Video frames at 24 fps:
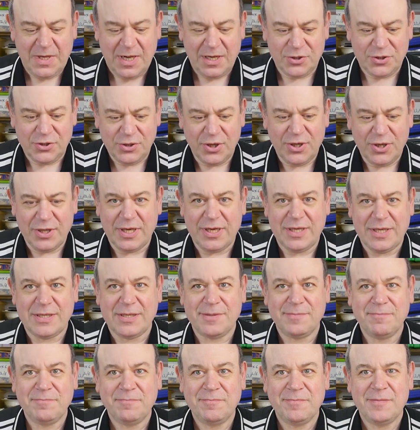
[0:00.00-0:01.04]
I'll show you
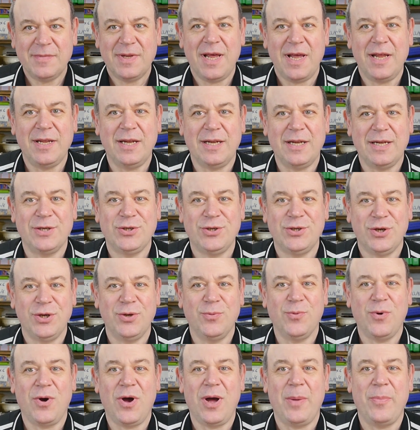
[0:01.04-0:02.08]
these, and then I'll show
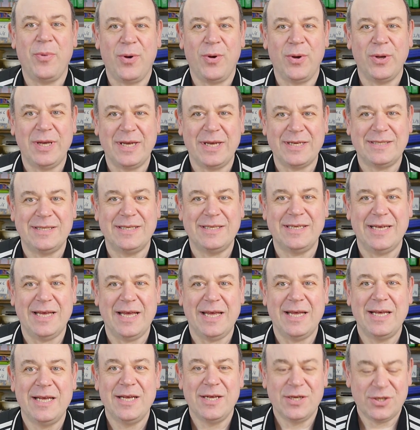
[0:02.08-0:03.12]
you what I bought
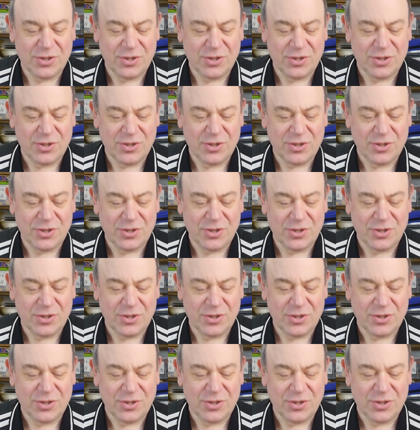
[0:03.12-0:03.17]
yesterday.